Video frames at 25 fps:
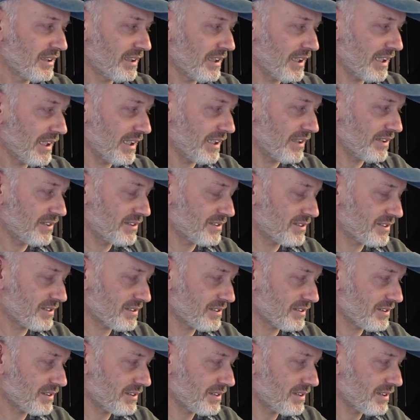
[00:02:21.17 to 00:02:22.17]
And
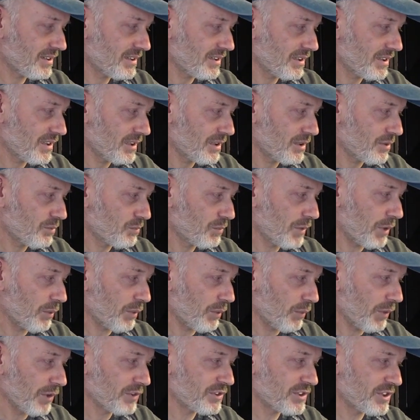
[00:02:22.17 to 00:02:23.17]
what
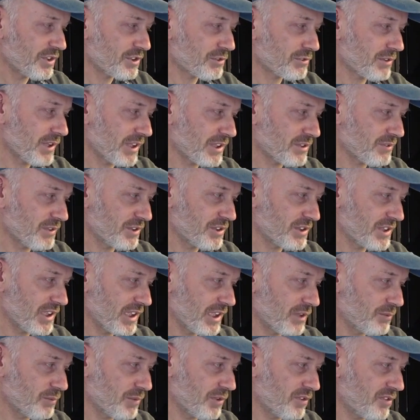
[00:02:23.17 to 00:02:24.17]
we wanted to try to
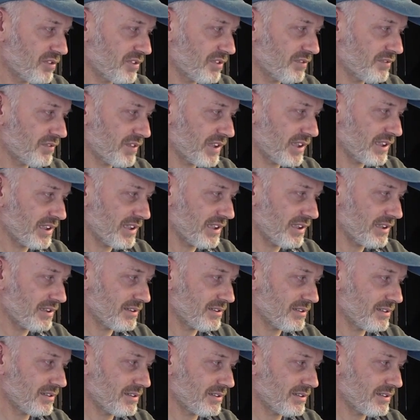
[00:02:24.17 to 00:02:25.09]
achieve was something that